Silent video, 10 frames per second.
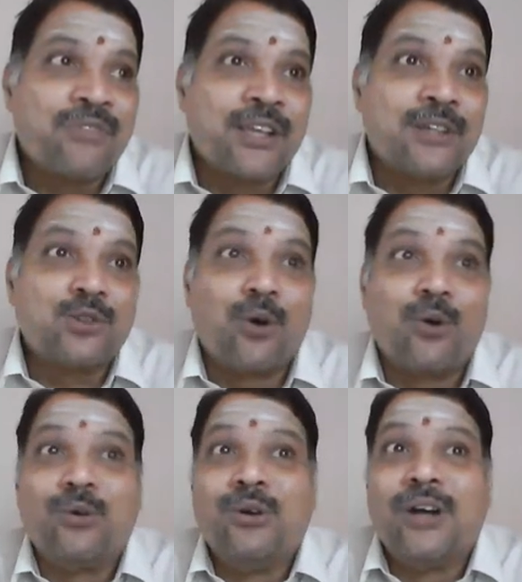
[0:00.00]

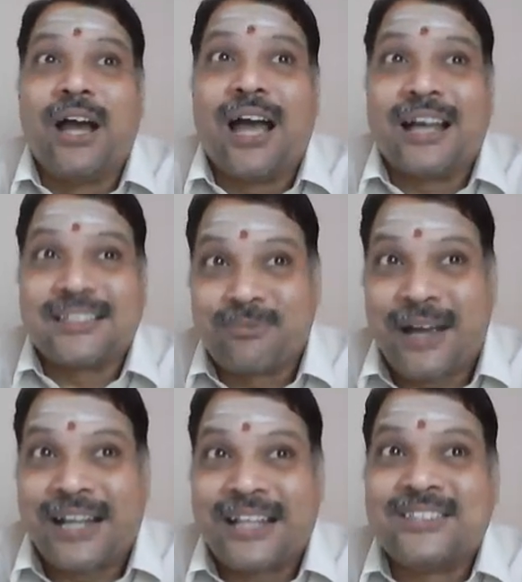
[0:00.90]
So as a
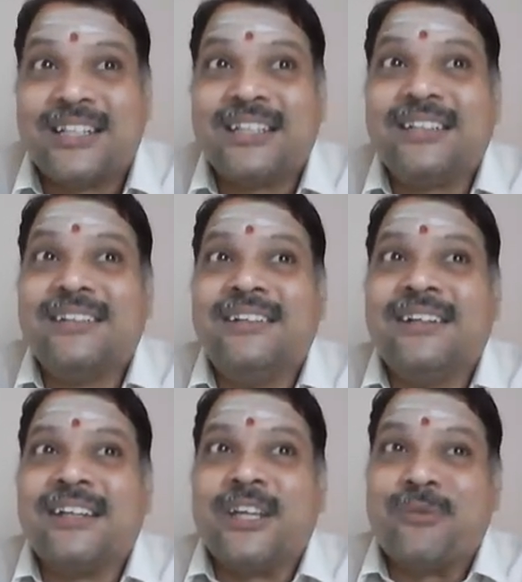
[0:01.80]
manager,
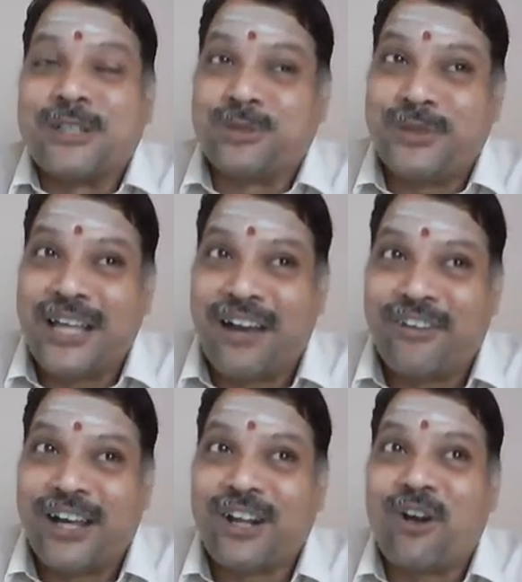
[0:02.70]
he must be
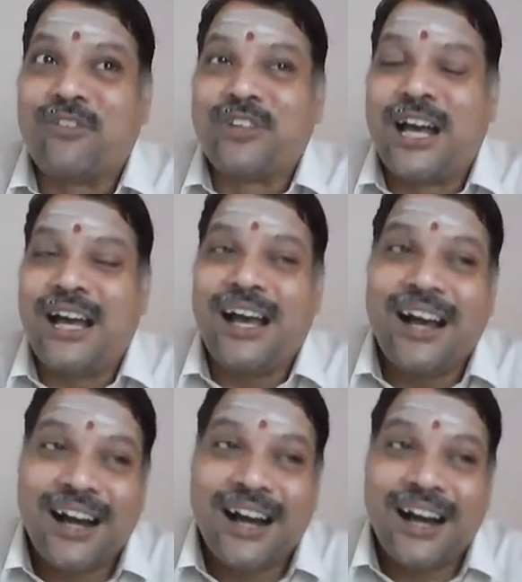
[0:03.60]
aware of the
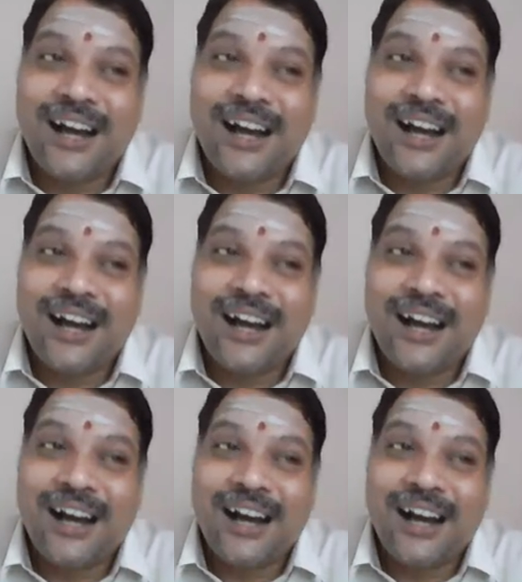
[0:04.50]

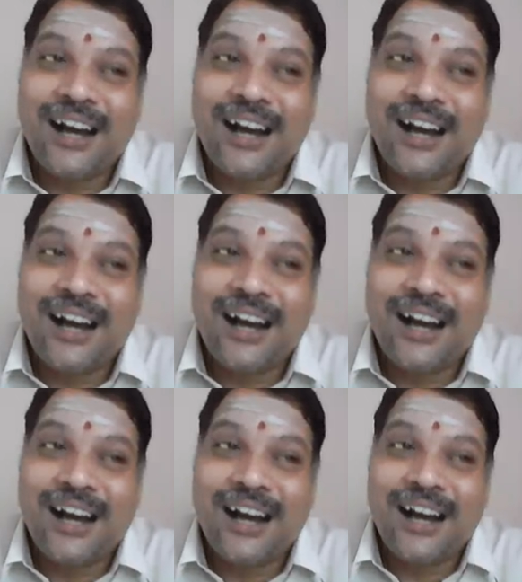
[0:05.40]
current
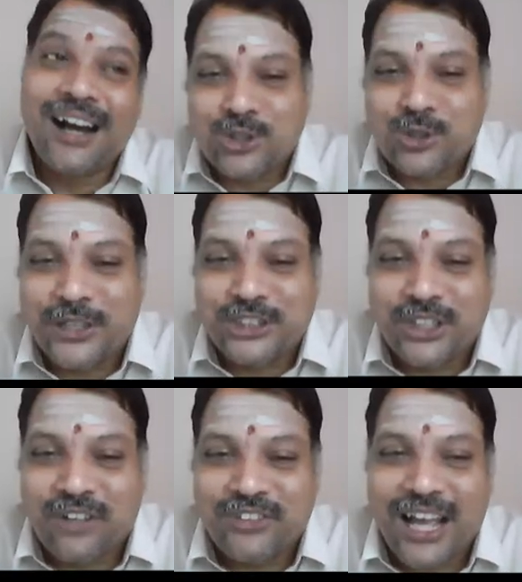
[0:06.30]

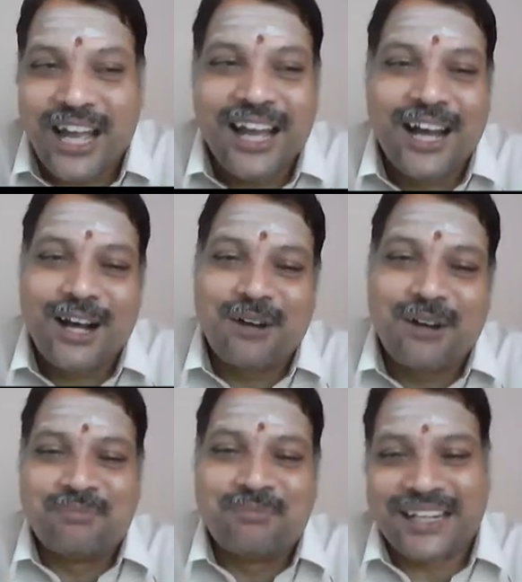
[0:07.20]
situation of the
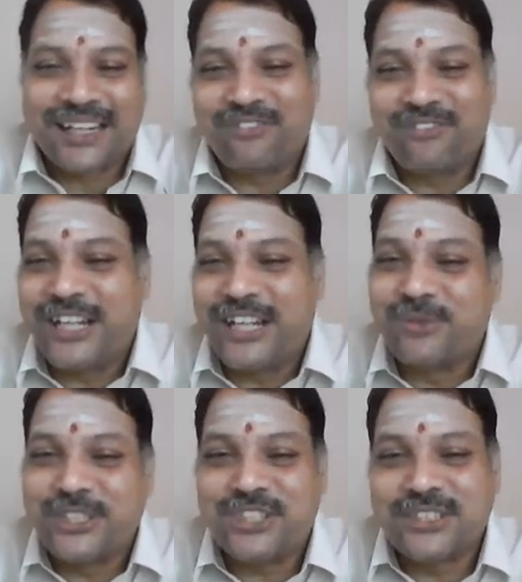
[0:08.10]
market,
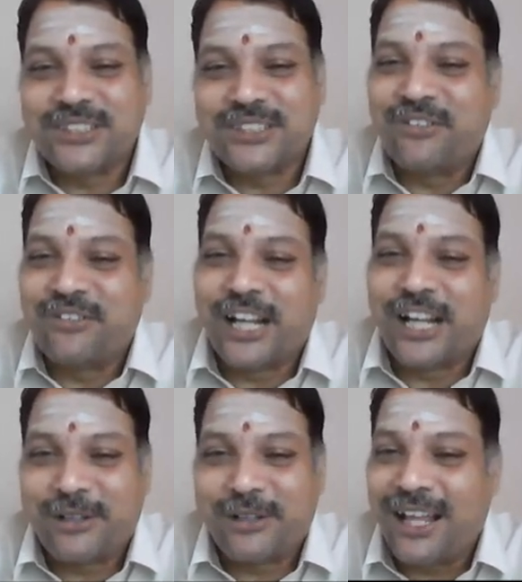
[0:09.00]
failing which he will
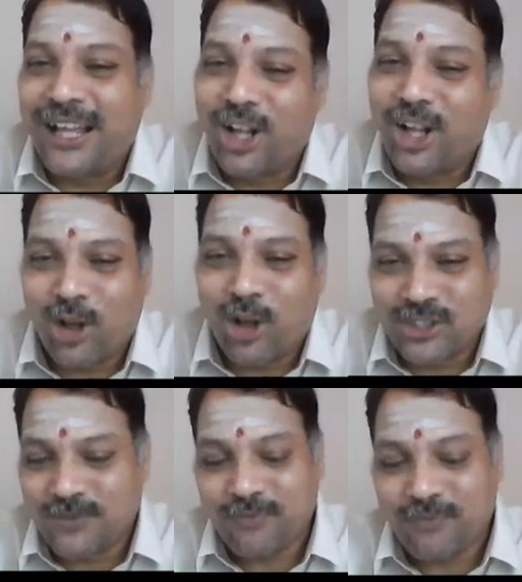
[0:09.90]
end up in a
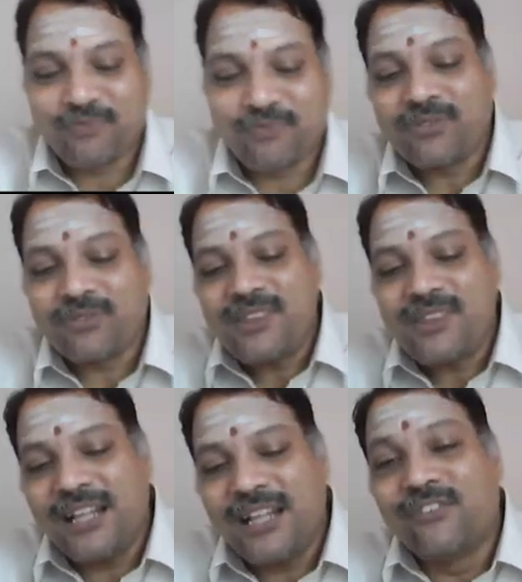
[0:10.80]
loss.
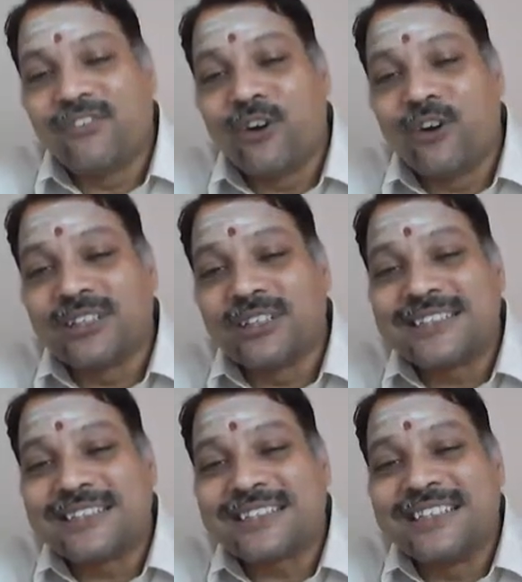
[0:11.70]
The fourth
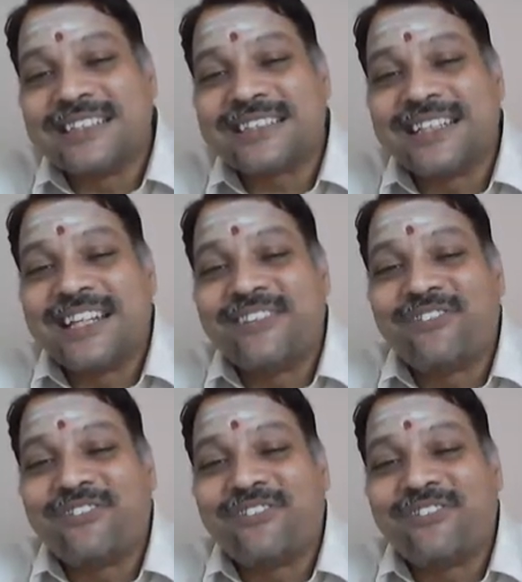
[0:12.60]
risk is
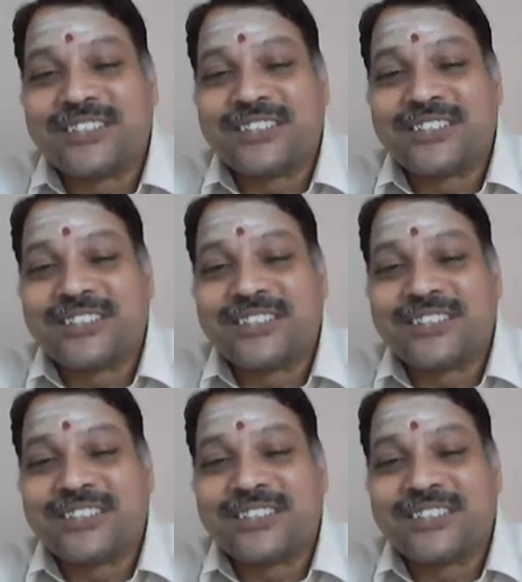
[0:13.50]
inflation risk.